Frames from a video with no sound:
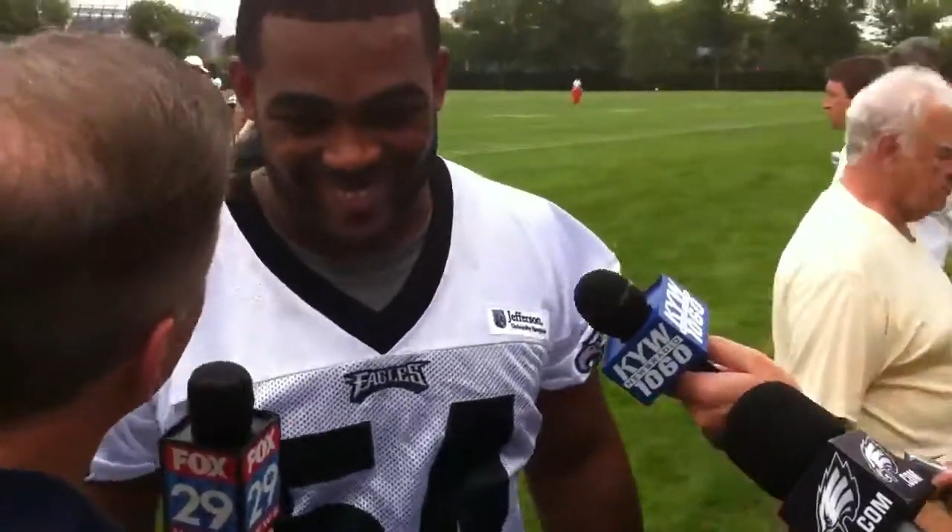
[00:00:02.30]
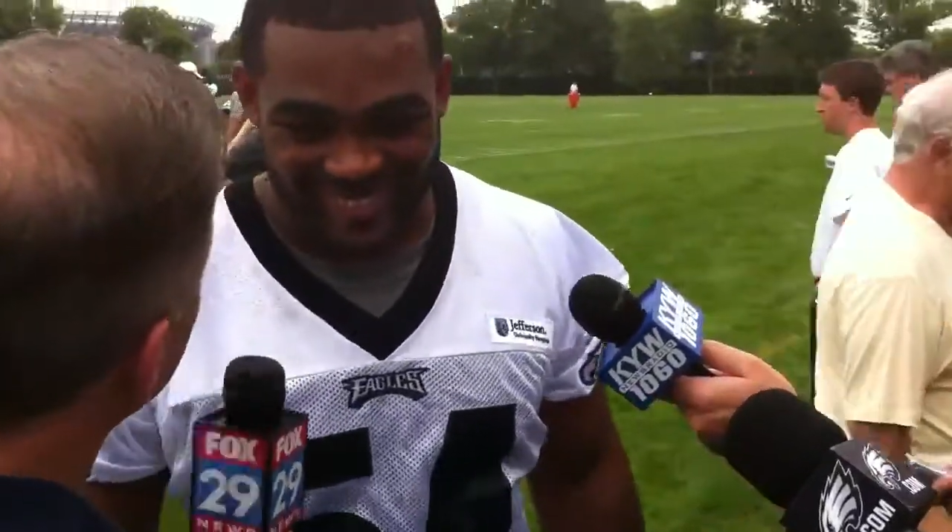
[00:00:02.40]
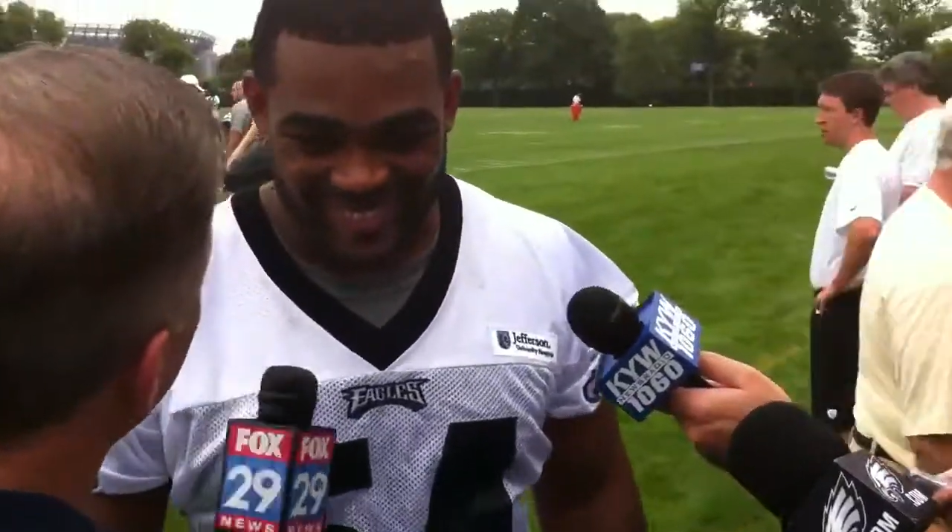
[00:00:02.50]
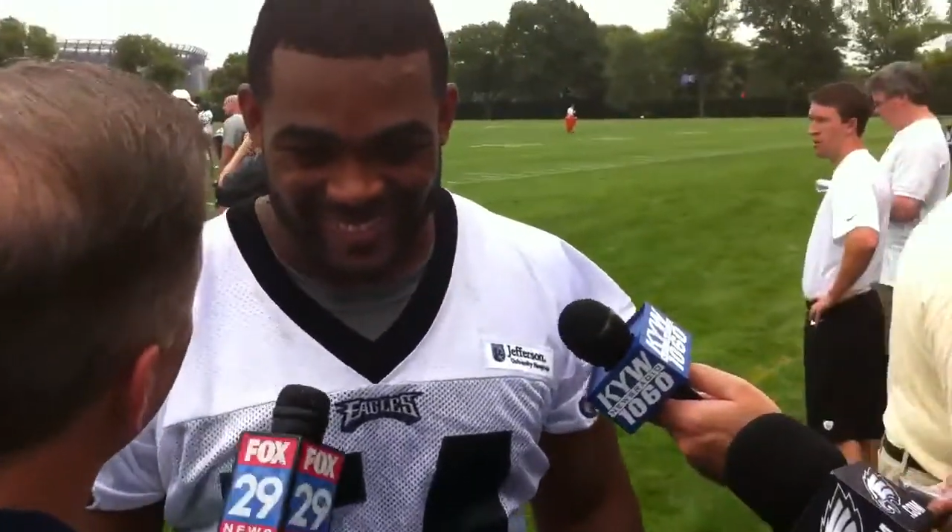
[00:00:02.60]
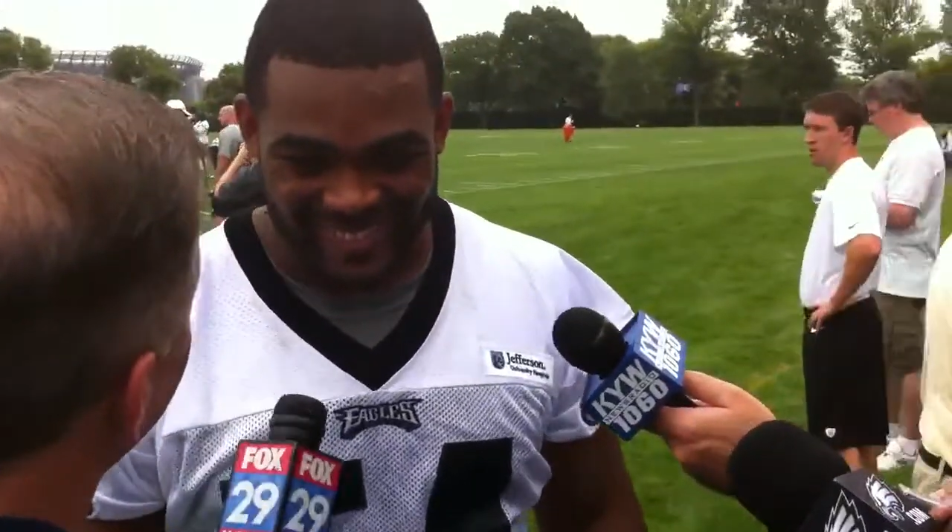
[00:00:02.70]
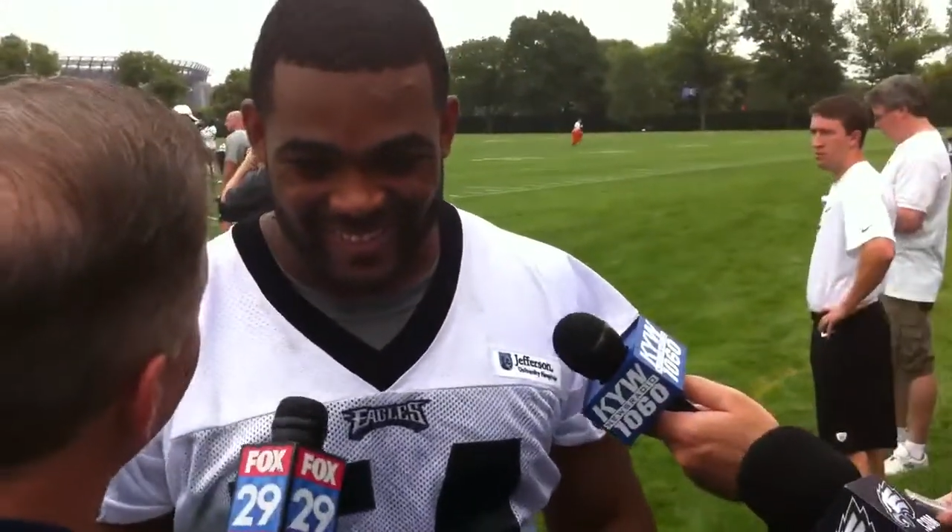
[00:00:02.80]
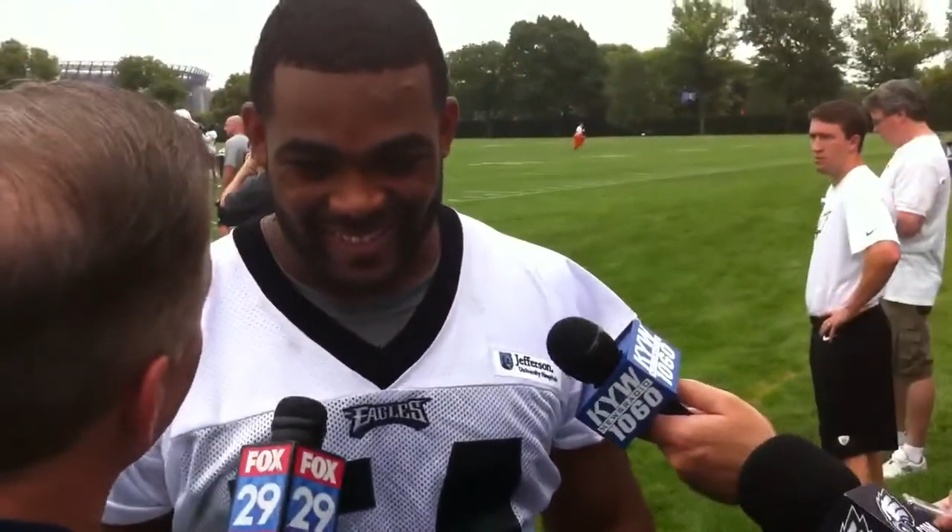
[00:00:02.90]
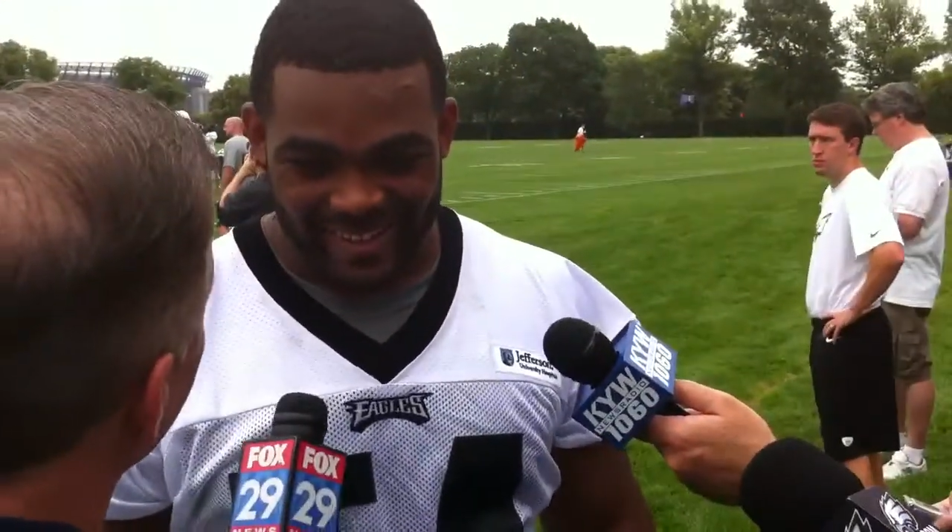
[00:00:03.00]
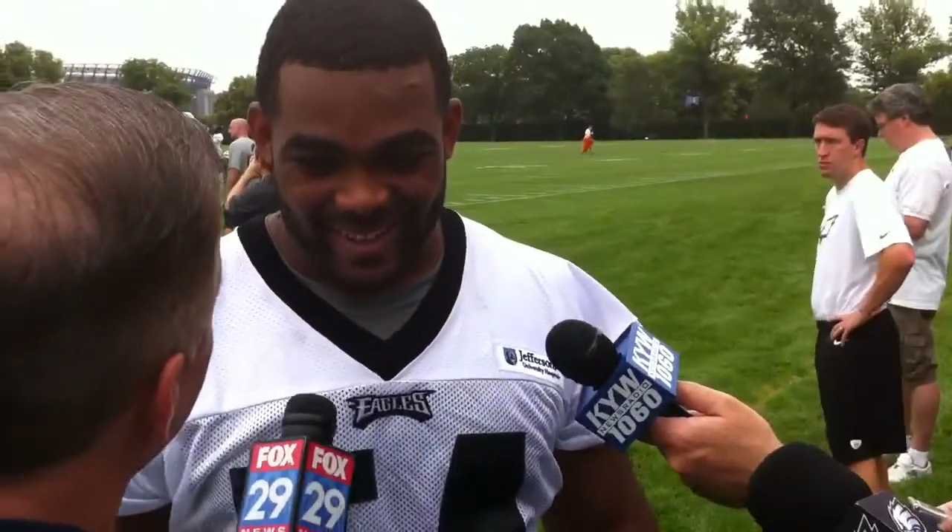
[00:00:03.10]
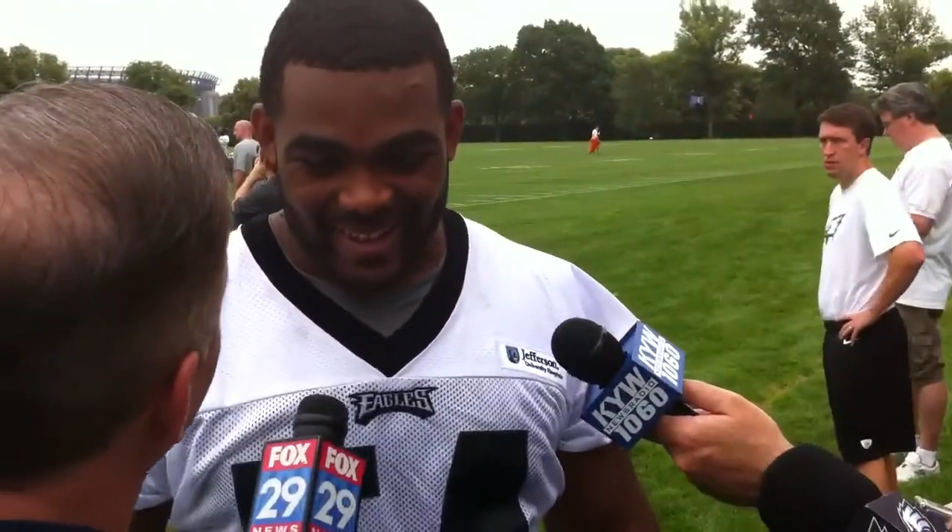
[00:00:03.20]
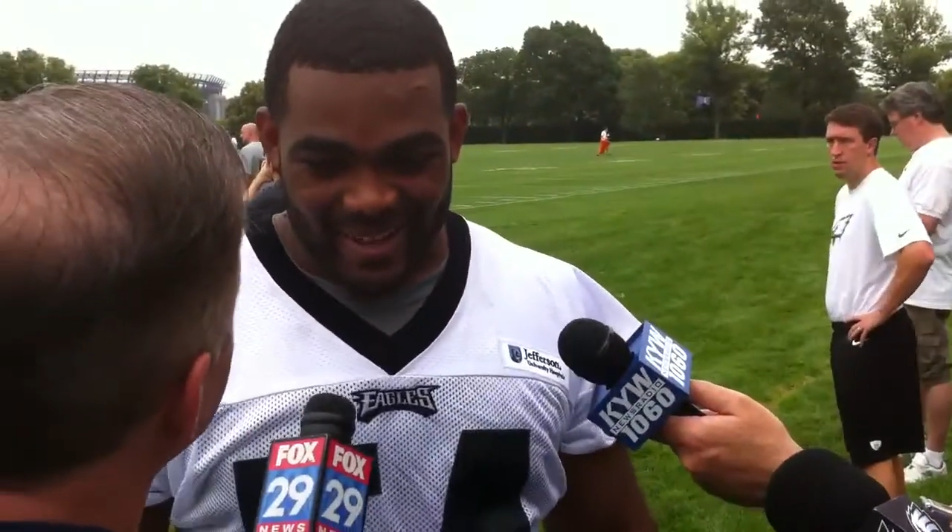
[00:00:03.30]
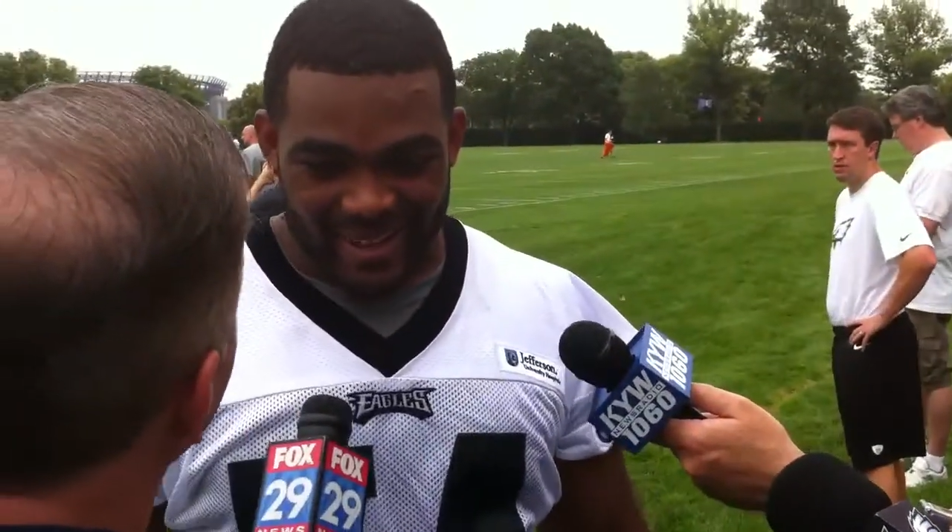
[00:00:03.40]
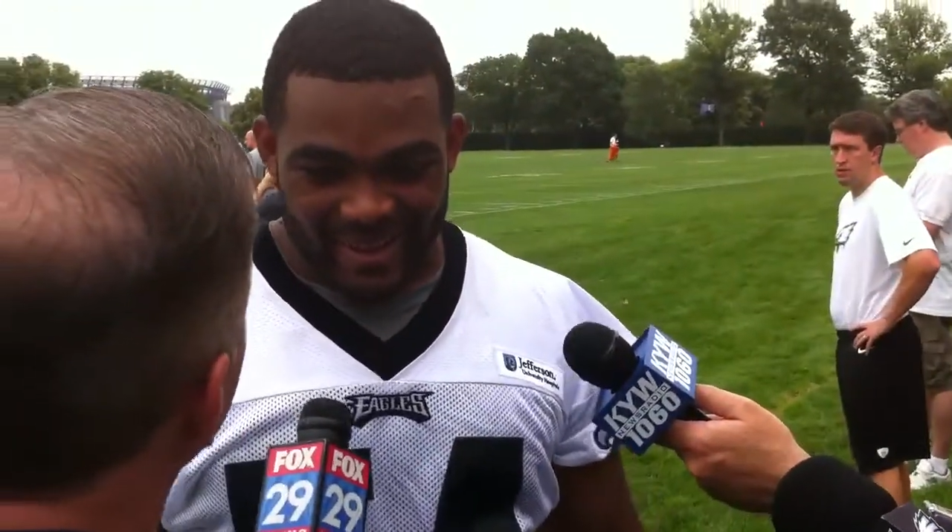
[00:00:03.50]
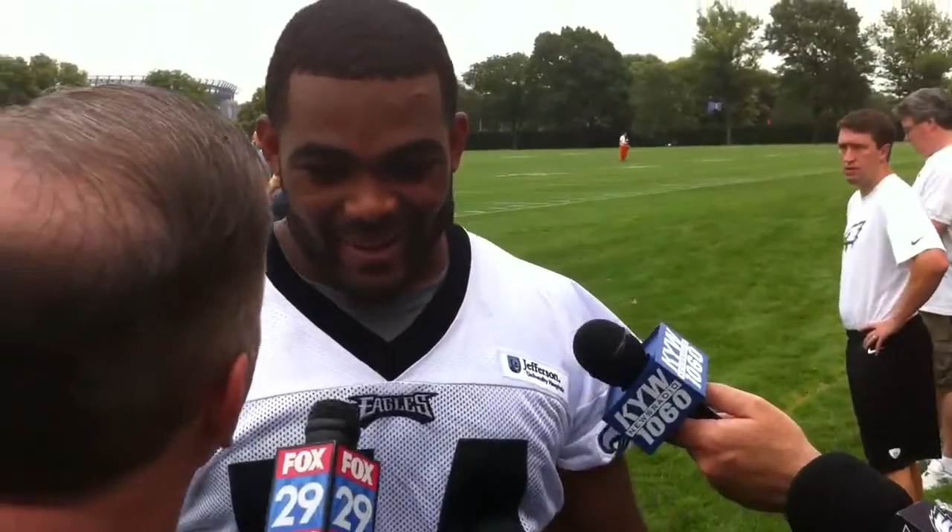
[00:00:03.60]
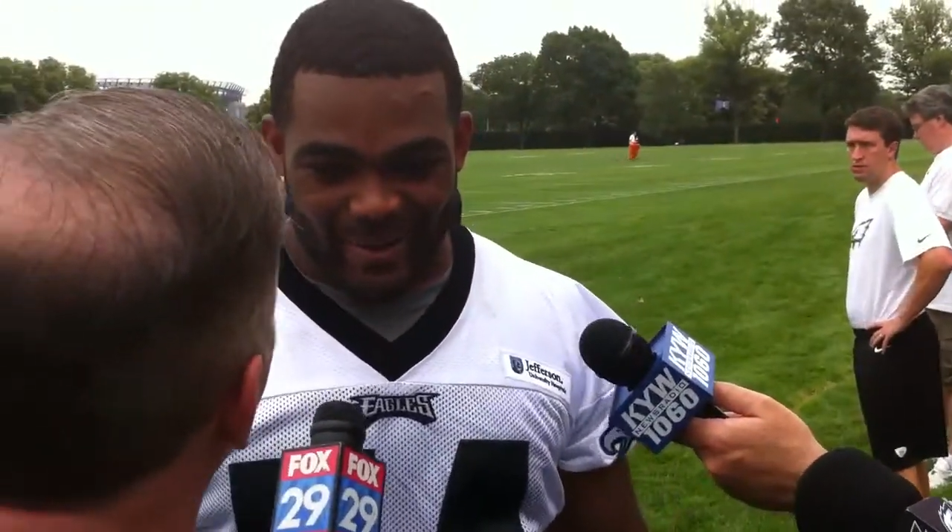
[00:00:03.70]
Can you explain? I
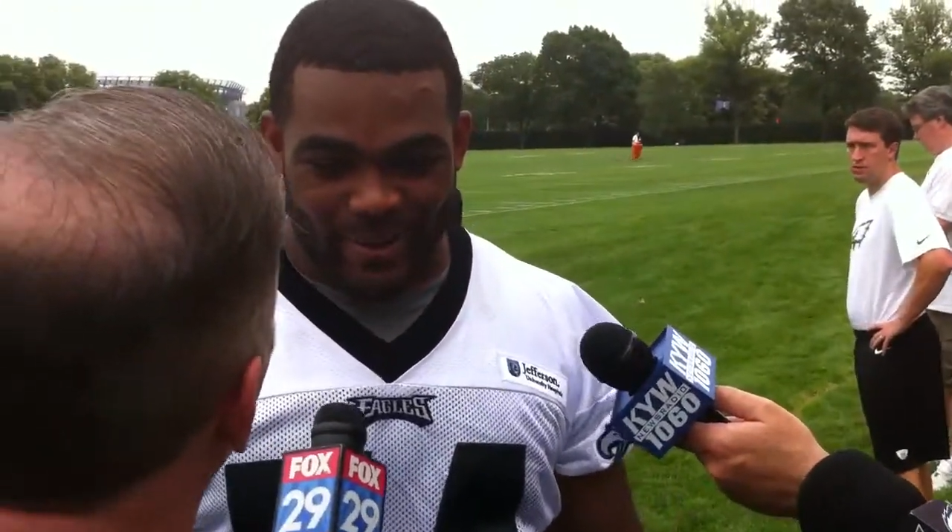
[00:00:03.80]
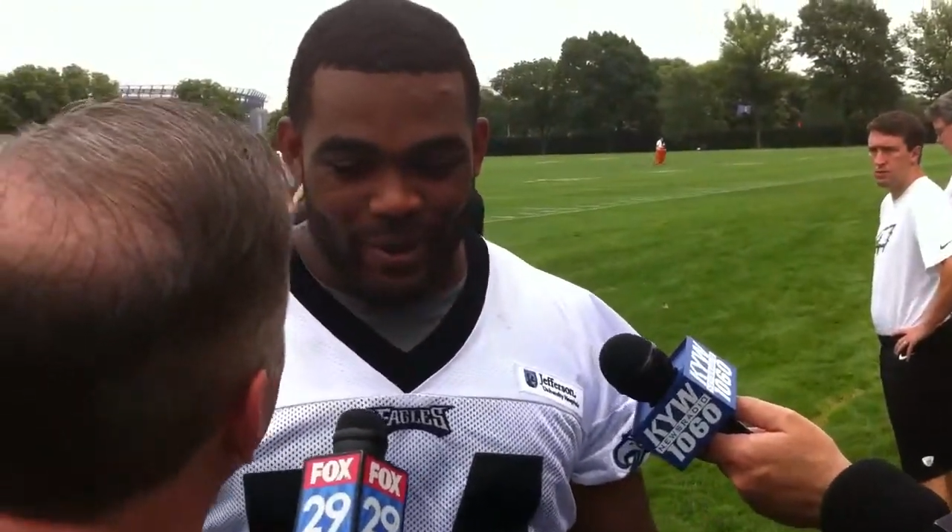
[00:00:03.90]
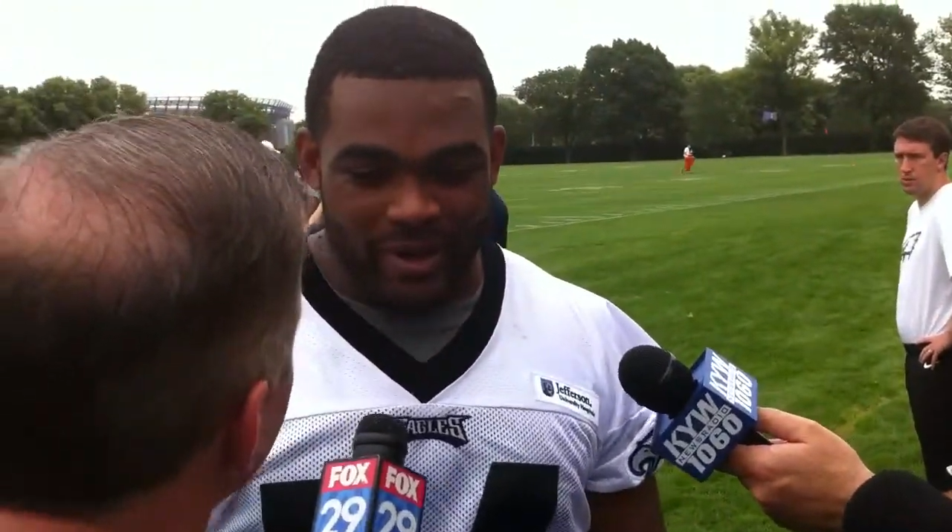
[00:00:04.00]
see a smile.